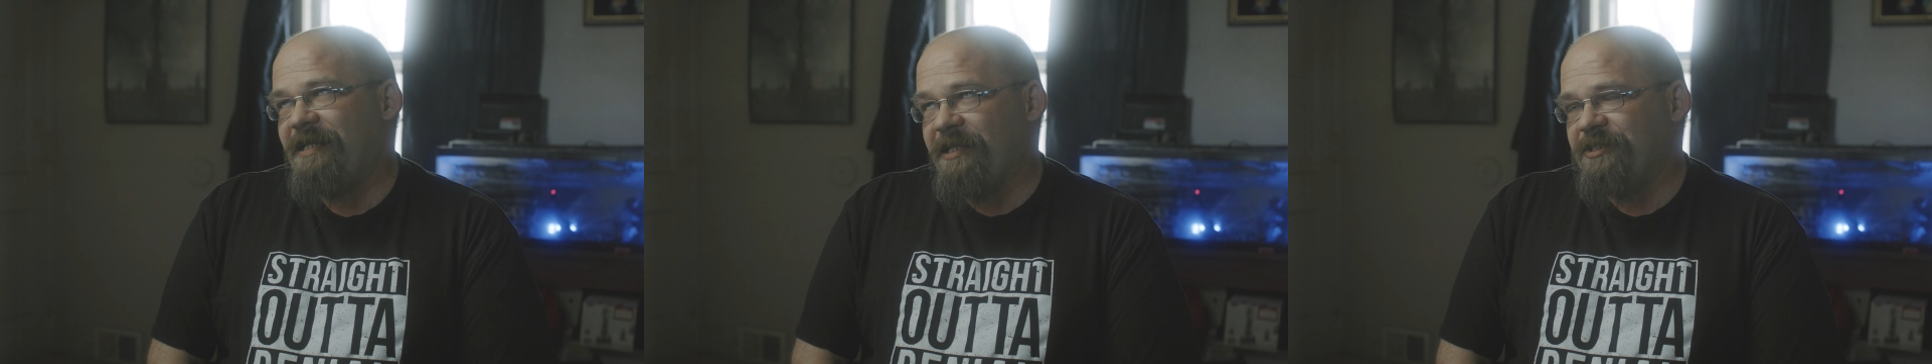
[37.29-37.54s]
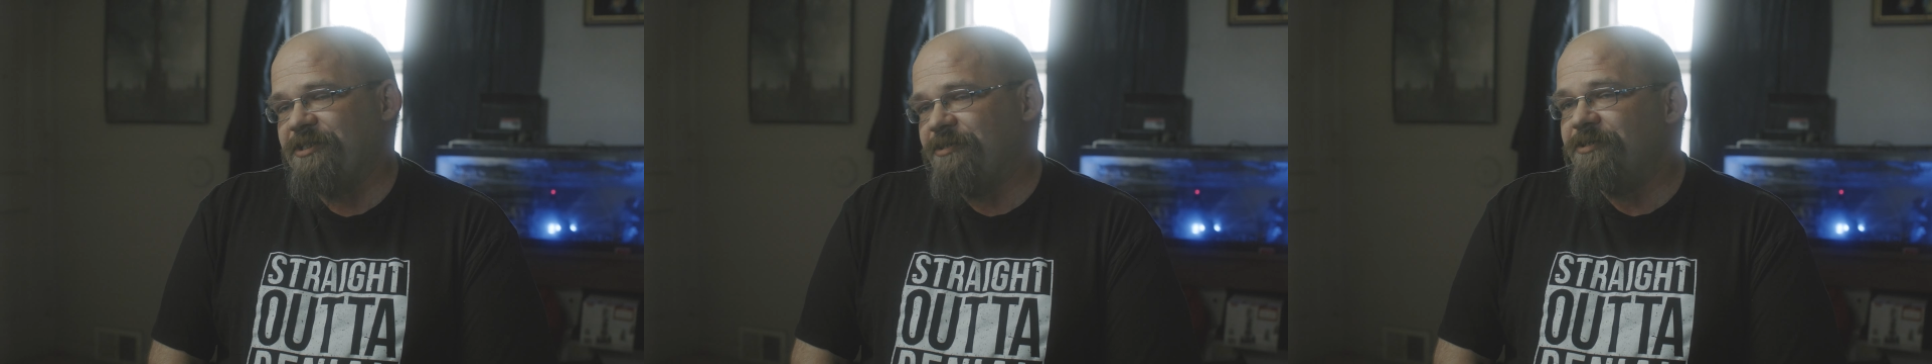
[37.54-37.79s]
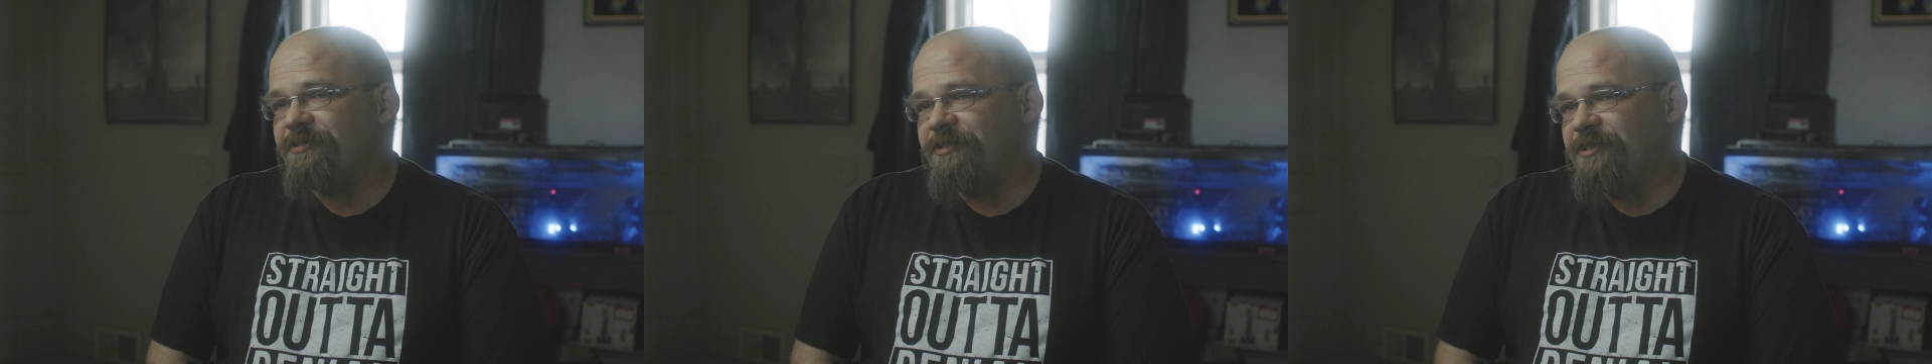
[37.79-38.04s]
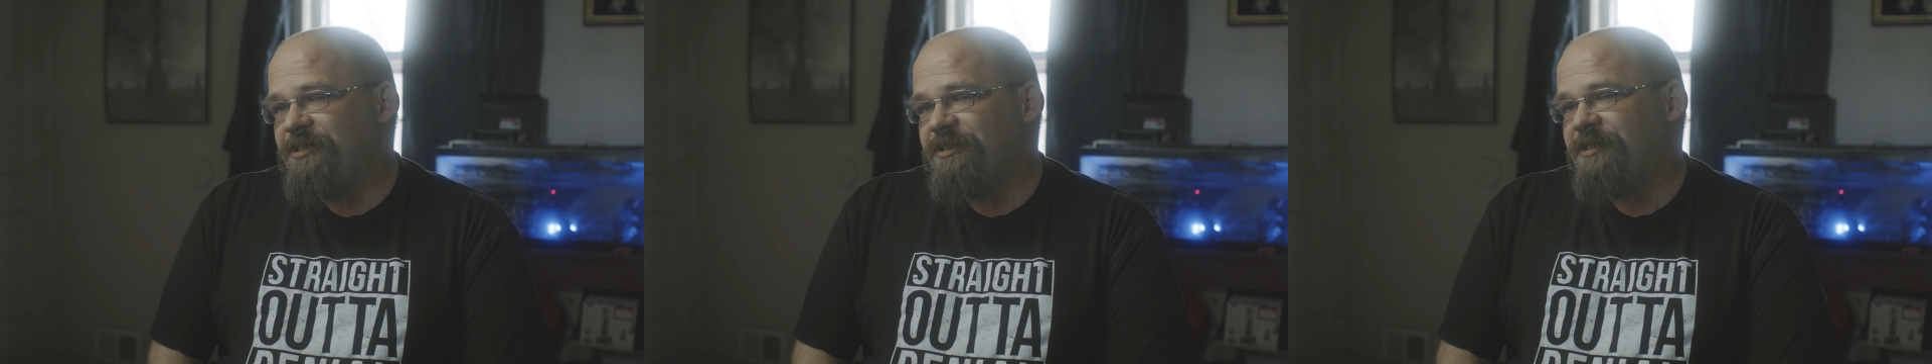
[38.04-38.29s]
Agent
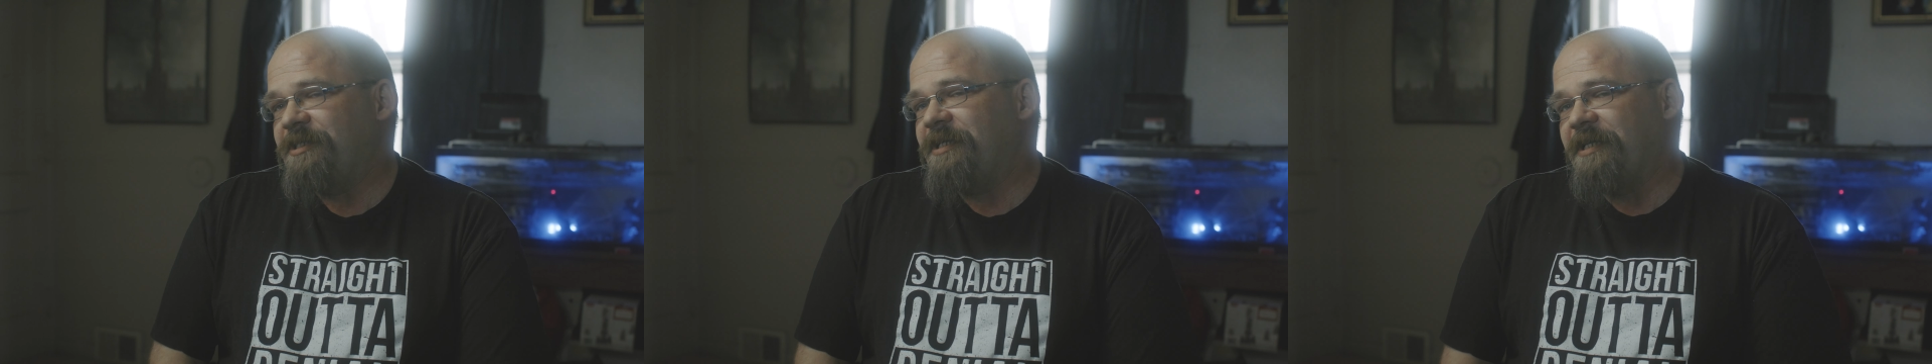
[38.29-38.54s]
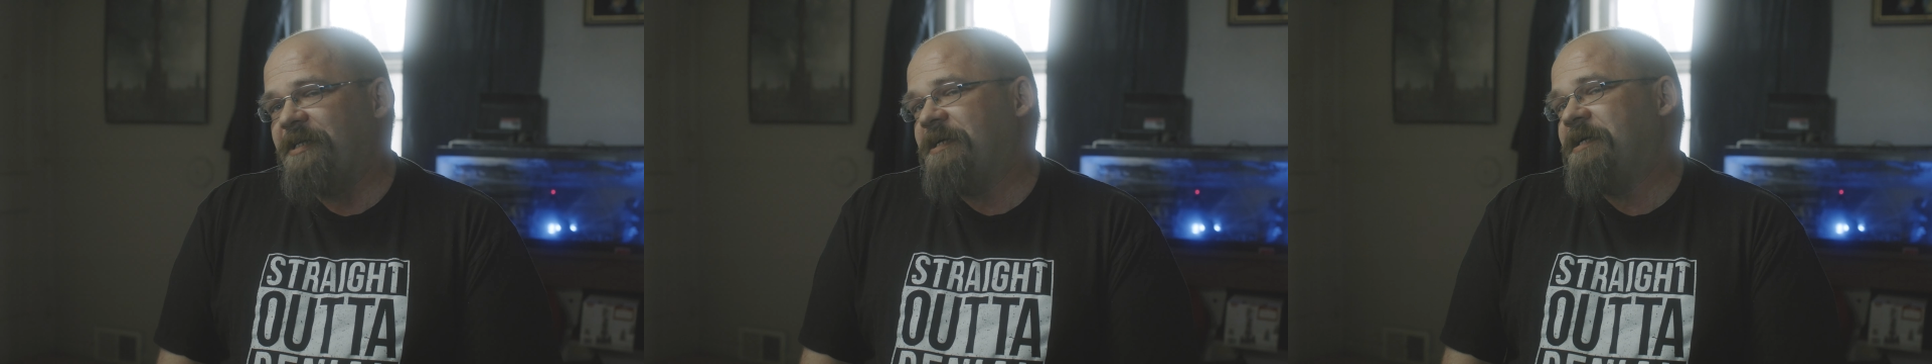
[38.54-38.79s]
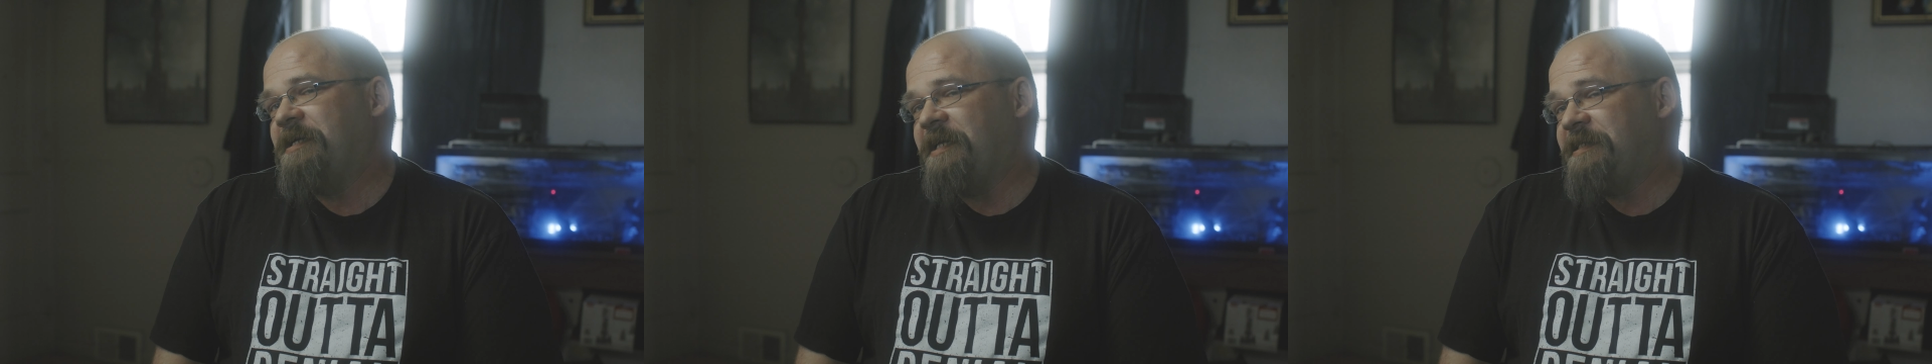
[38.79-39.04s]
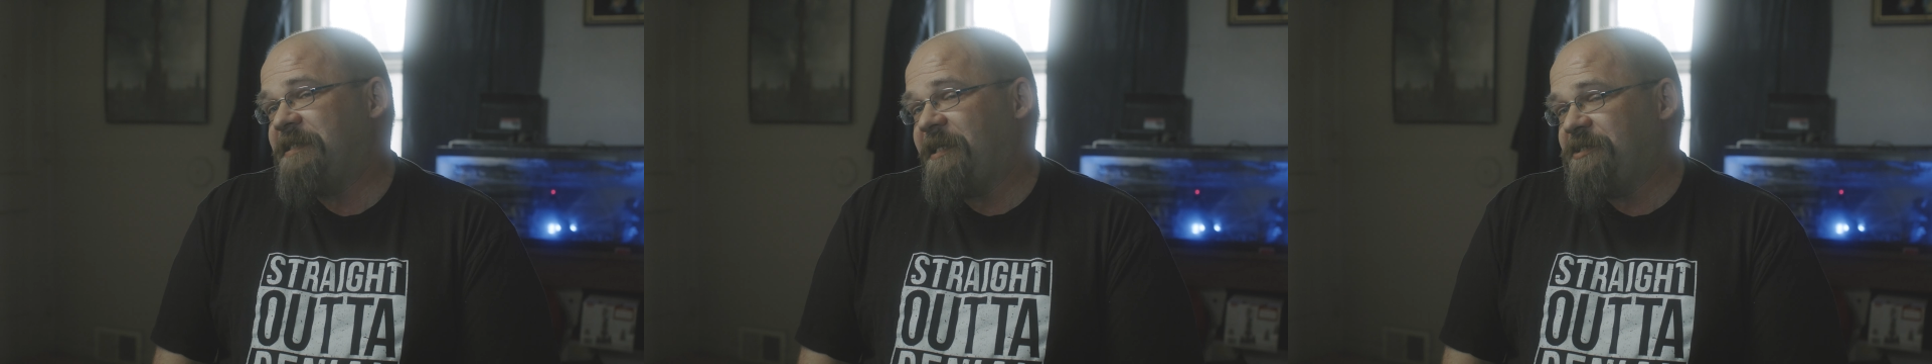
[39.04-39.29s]
Orange and
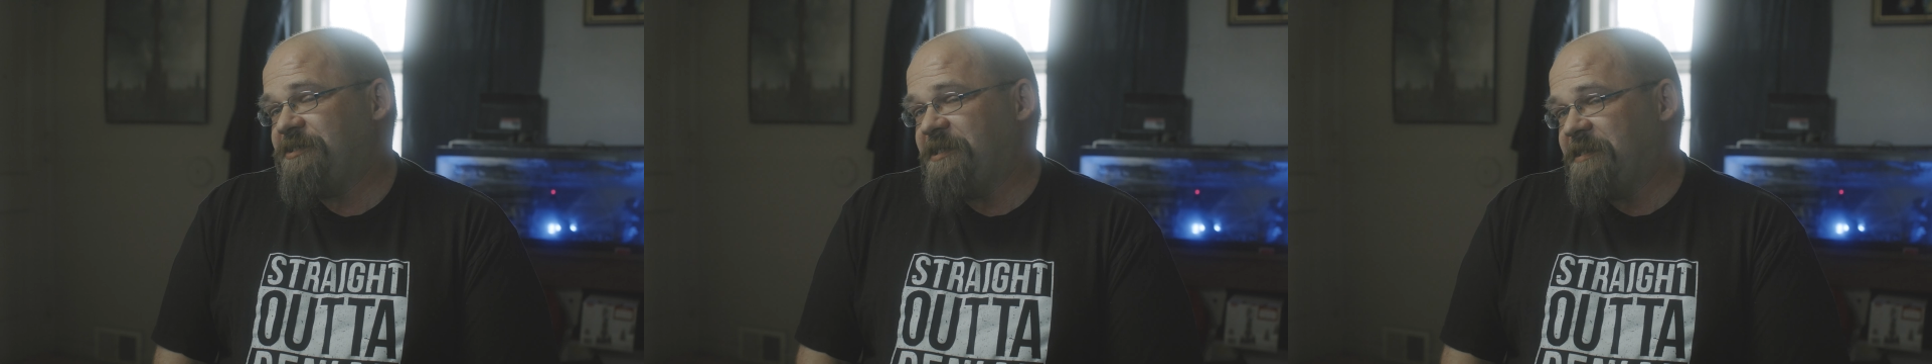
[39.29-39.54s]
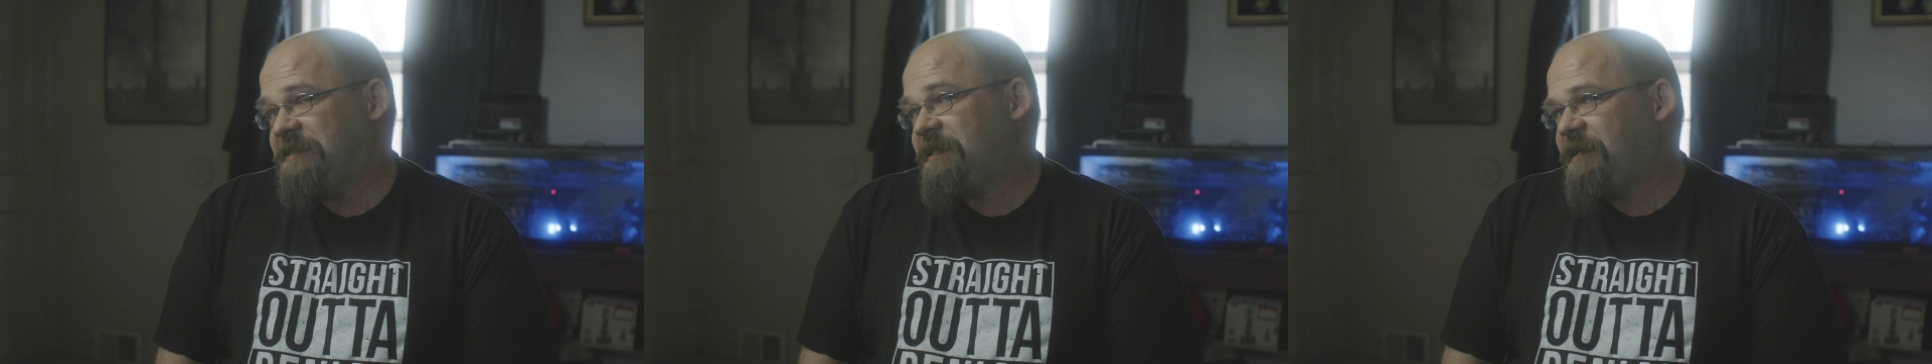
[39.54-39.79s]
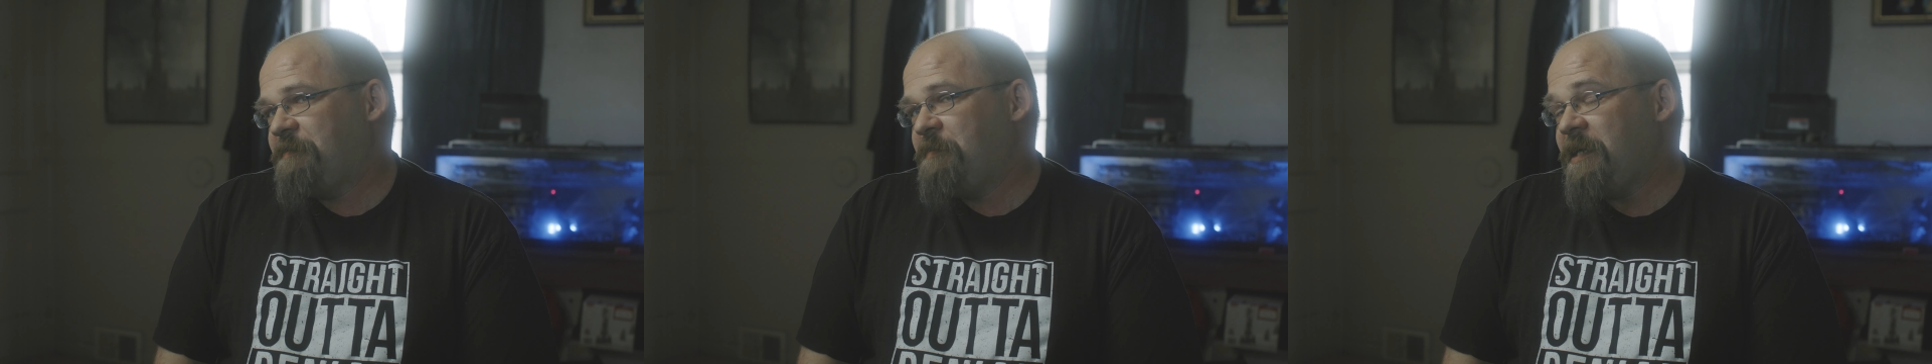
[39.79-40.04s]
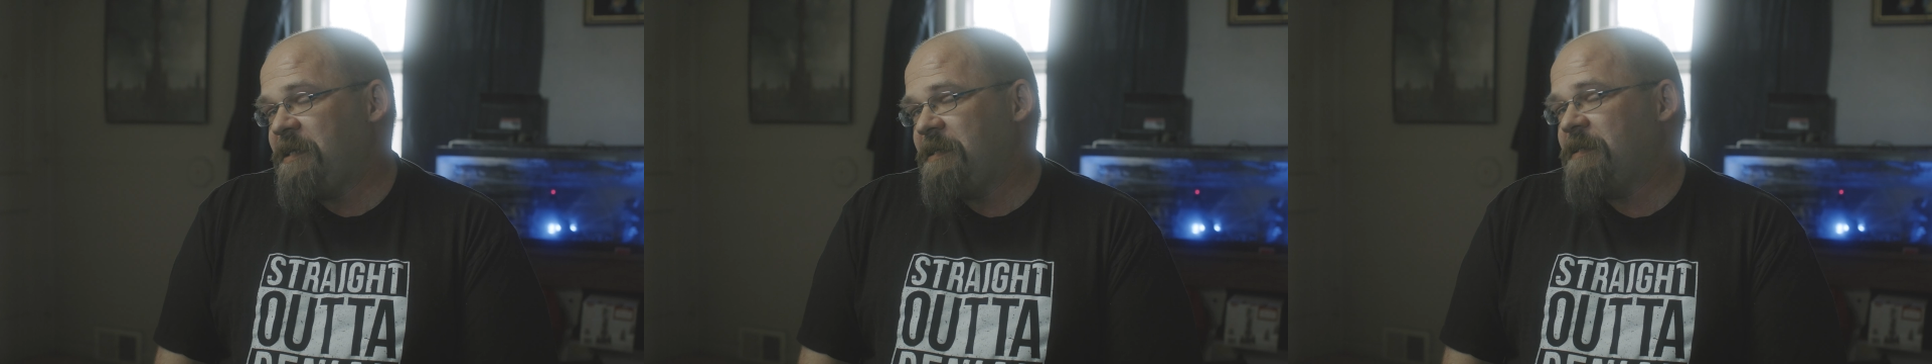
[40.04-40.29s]
that's actually inside of
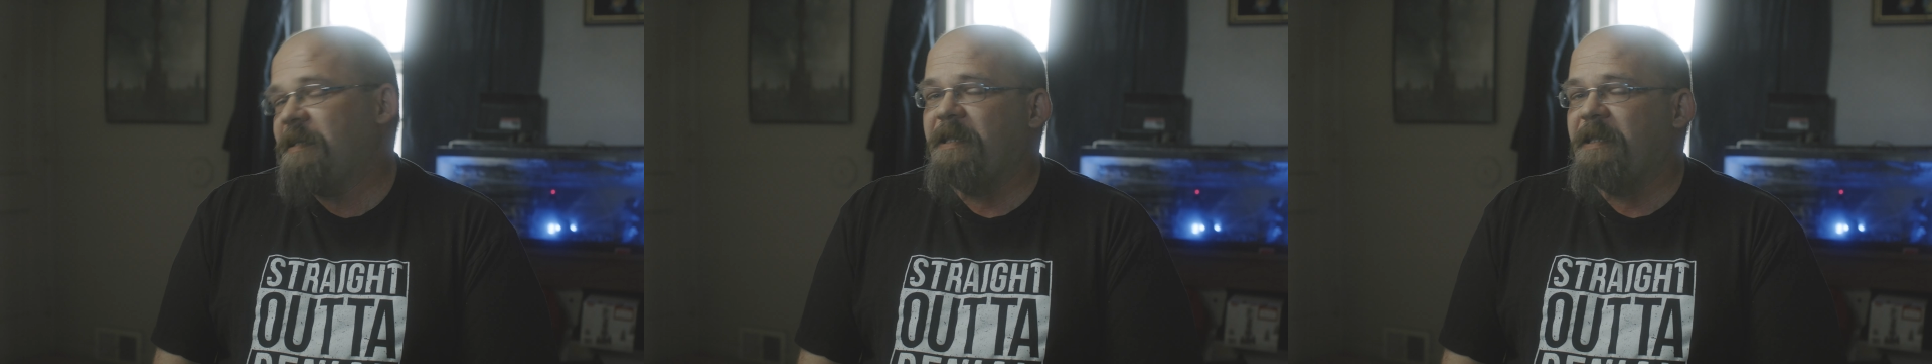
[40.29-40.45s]
me.